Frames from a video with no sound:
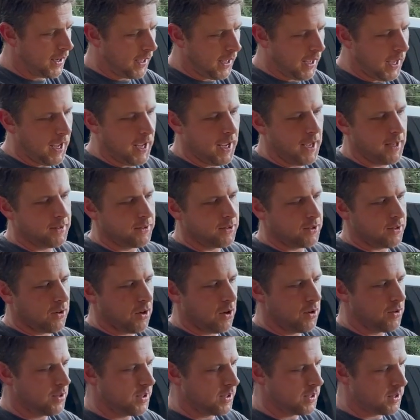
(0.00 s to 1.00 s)
can
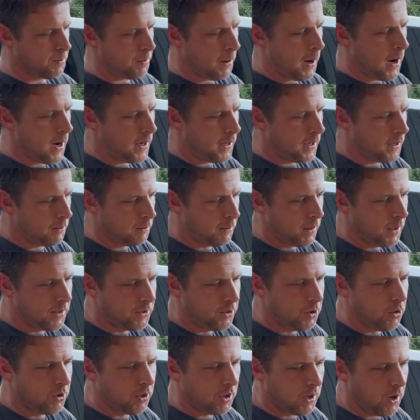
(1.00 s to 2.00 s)
starts expanding. But
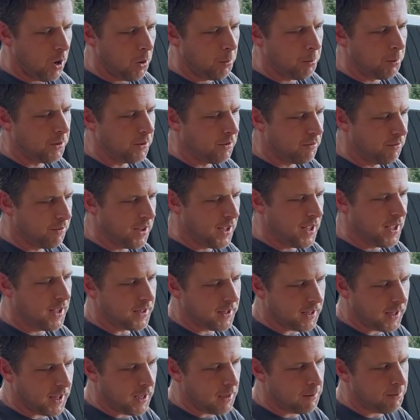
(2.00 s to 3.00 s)
you can open the vent to
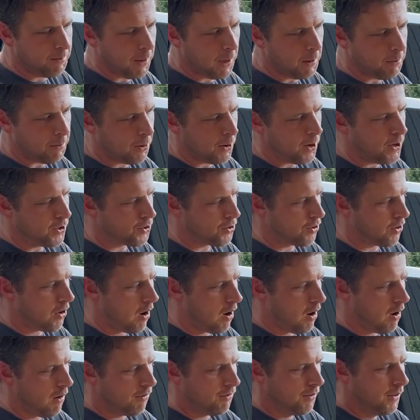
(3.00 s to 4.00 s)
keep that pressure
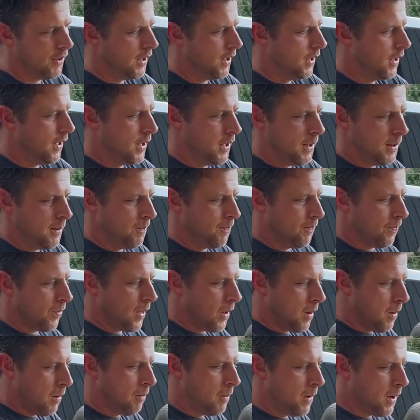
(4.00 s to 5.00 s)
off.
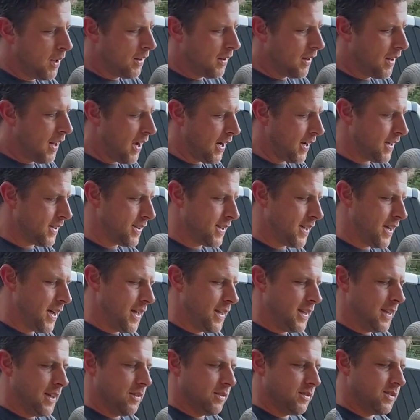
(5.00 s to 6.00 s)
But like I say,
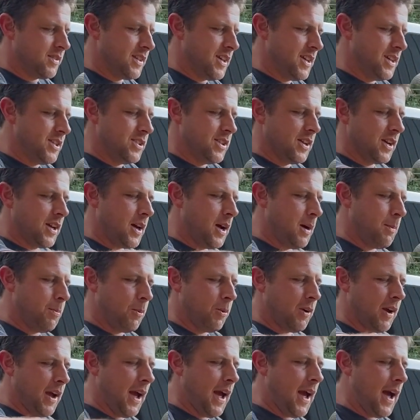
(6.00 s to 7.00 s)
they'll send you a couple
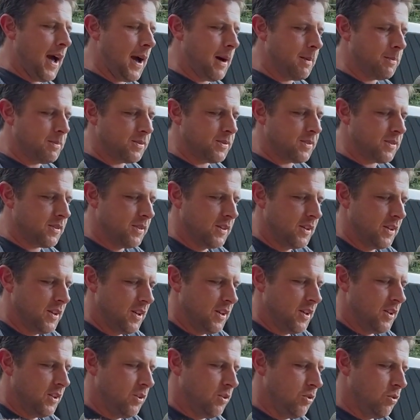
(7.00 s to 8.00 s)
caps.
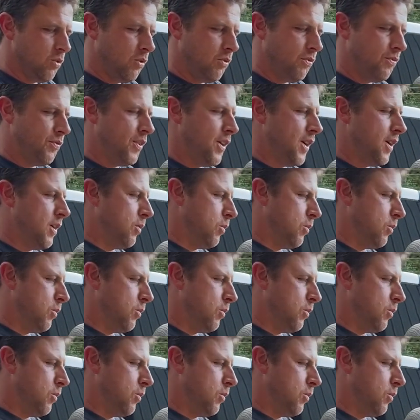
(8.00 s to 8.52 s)
You'll find